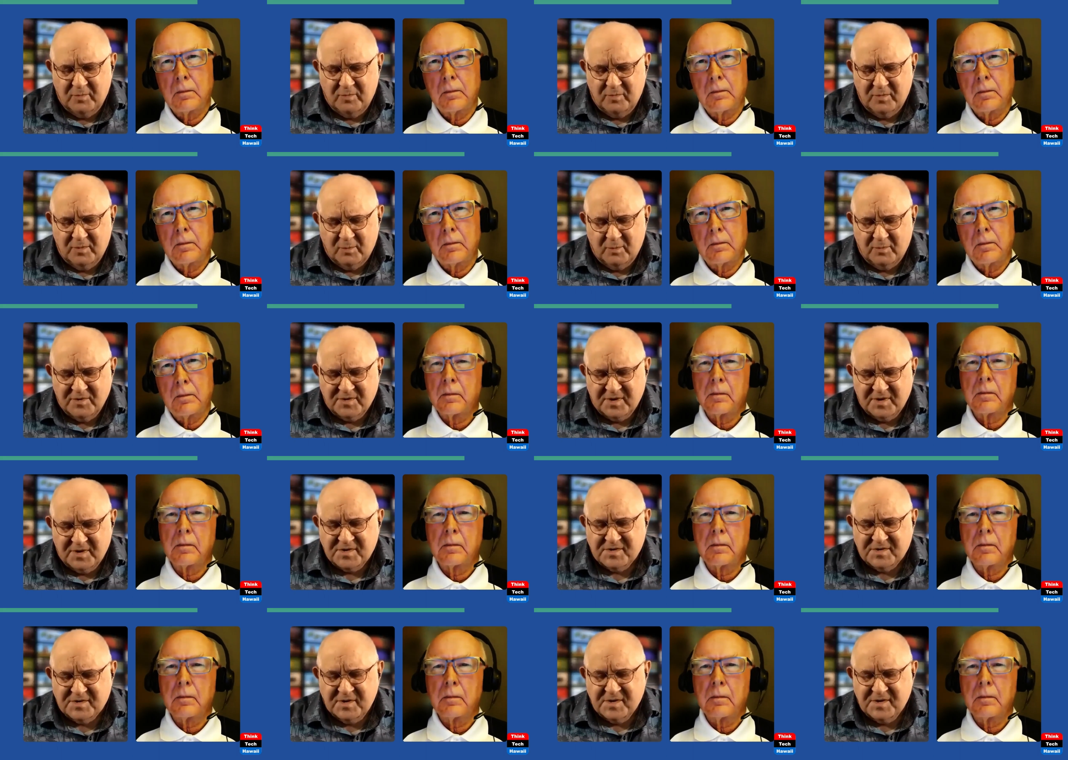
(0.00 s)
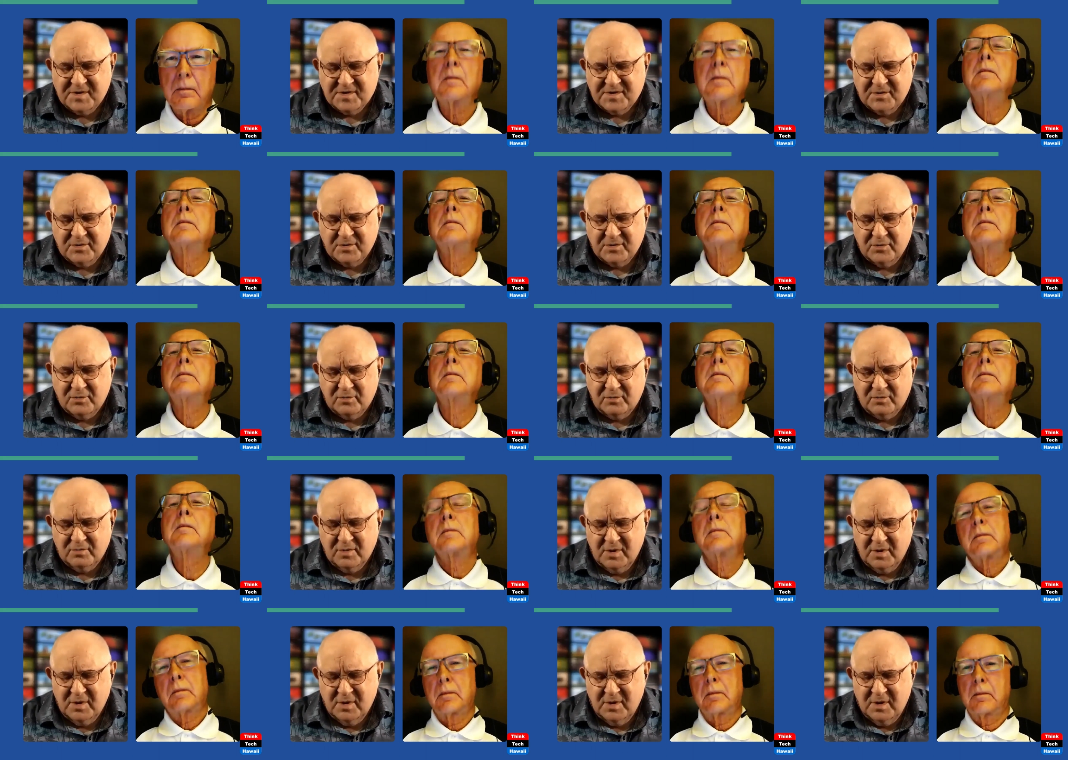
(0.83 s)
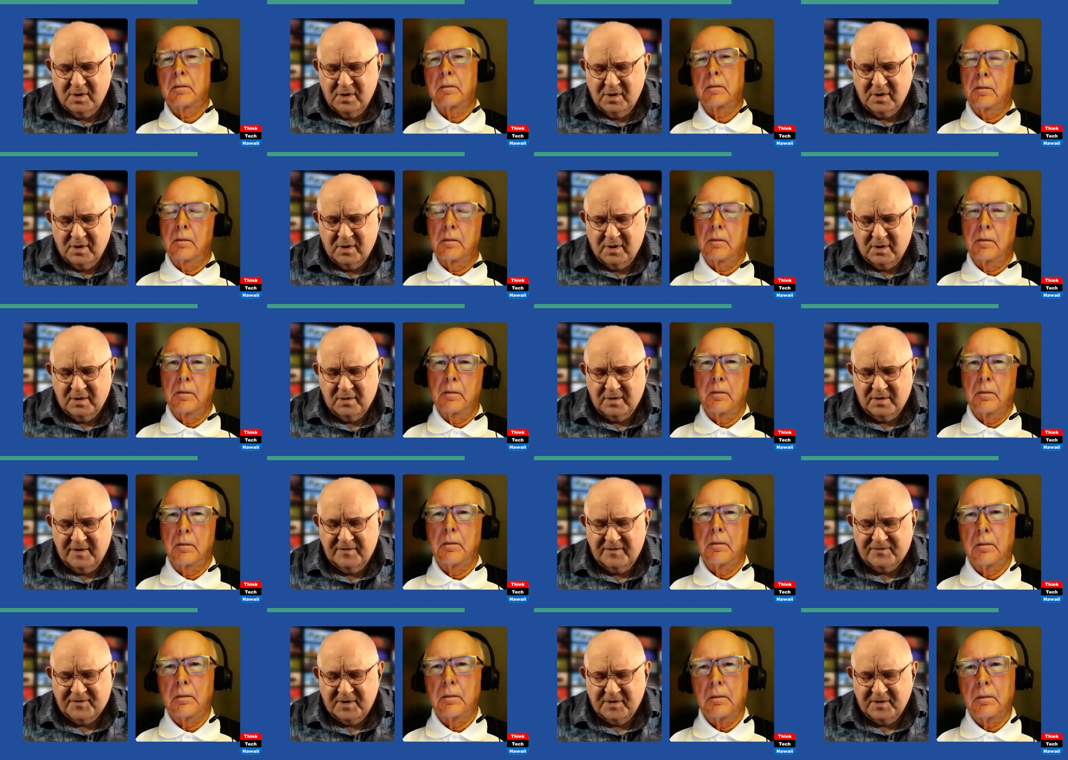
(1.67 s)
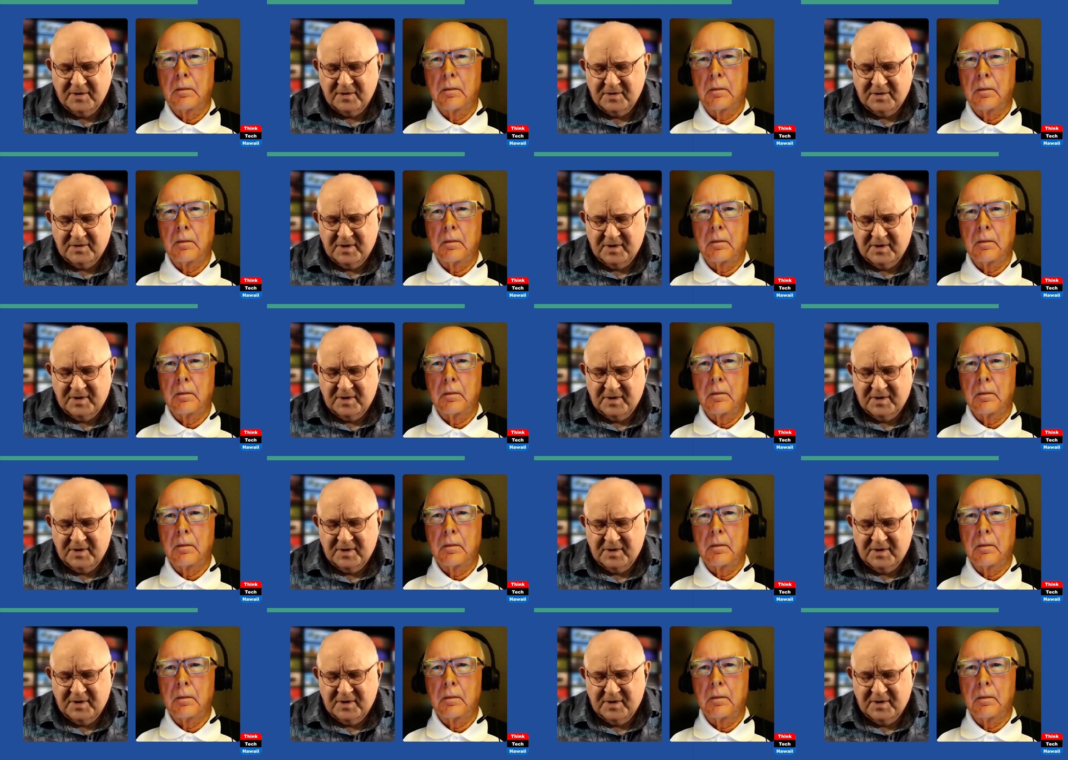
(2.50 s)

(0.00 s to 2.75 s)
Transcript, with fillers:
Speaker 1: resistance to lifting the